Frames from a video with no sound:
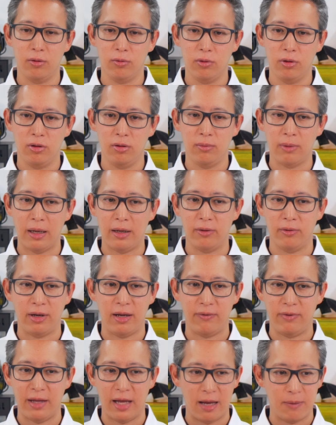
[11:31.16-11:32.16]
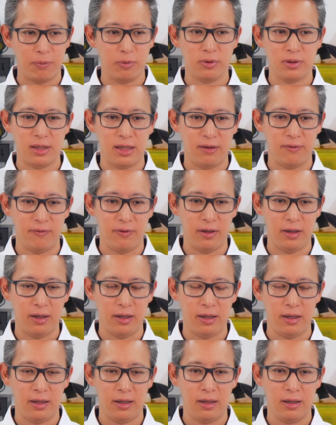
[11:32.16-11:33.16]
room, I don't have the Apple
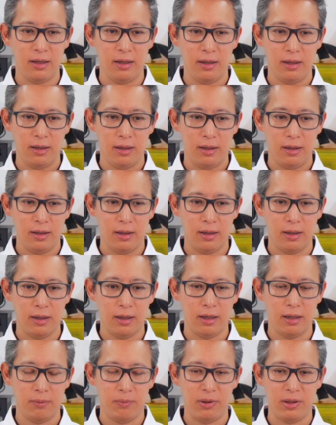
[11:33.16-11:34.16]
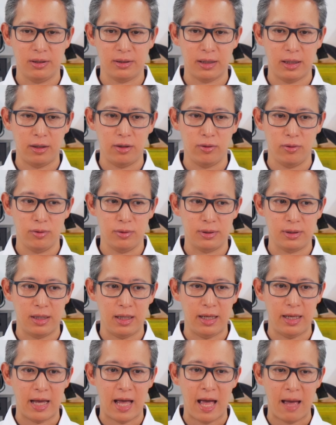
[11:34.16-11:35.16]
TV because I use
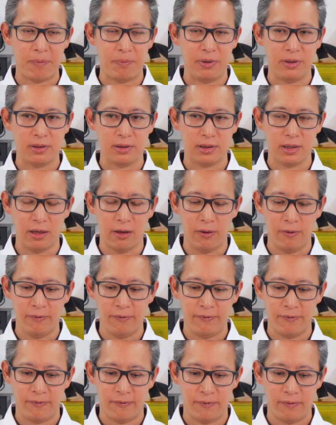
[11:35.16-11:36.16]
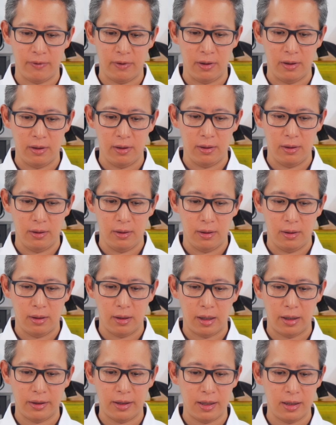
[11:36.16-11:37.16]
the app itself.
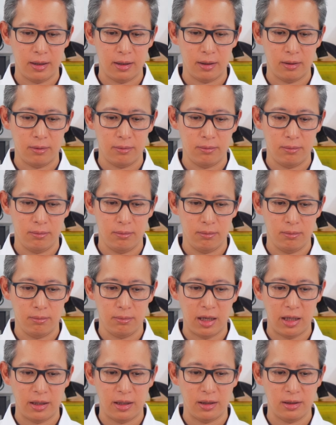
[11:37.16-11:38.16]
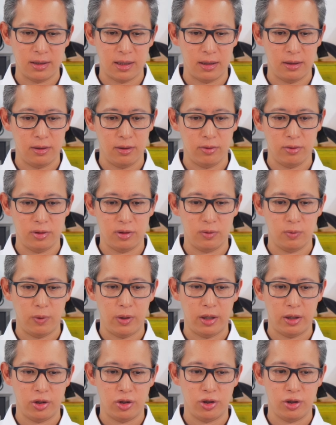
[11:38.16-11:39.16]
I think my Nintendo
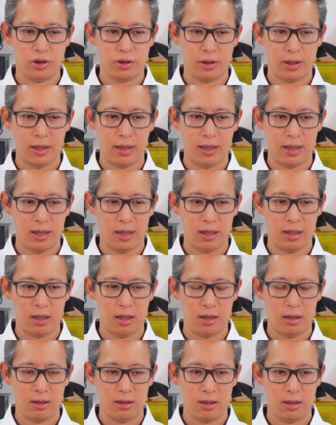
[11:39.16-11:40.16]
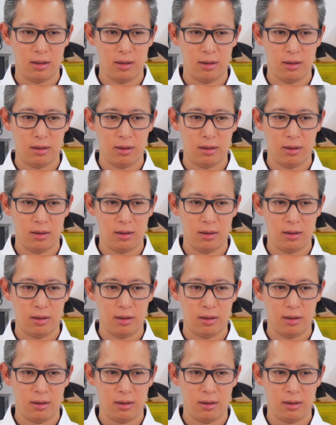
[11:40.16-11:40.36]
Switch and